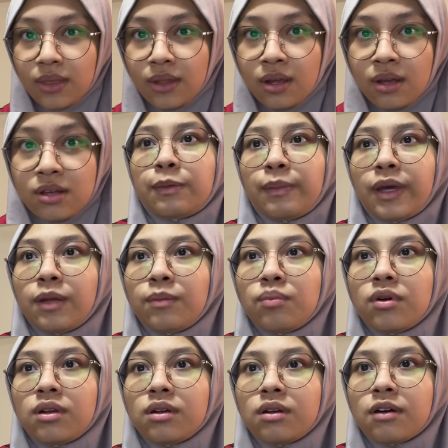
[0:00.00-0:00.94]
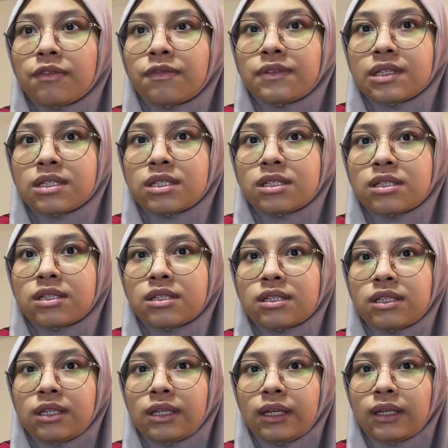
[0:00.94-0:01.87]
The main point of this
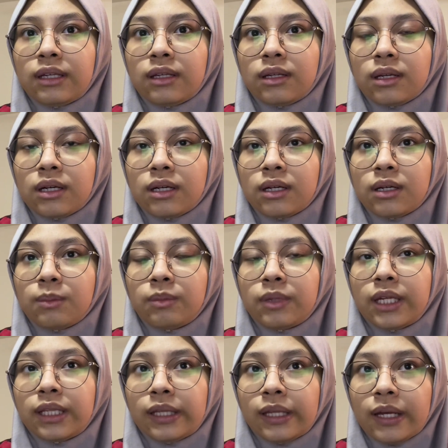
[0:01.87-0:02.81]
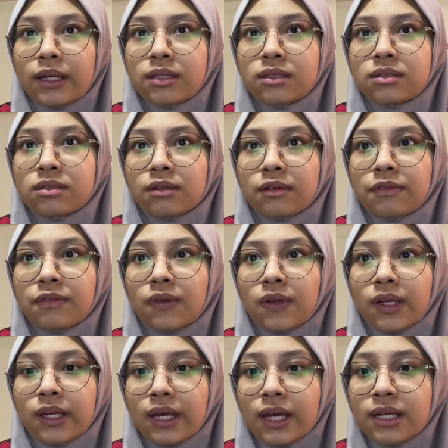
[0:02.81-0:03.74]
details of
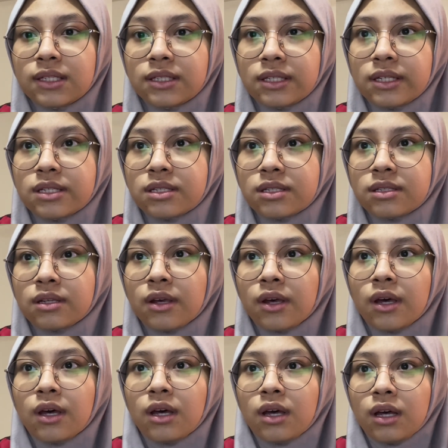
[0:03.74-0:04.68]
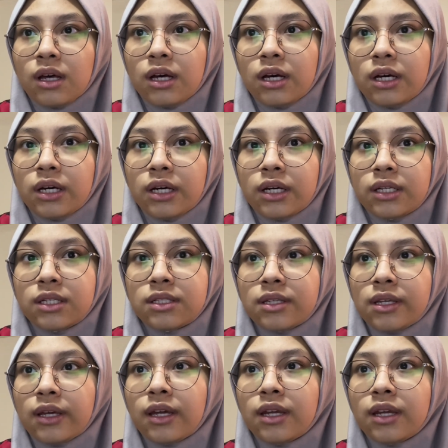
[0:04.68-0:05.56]
the case is the second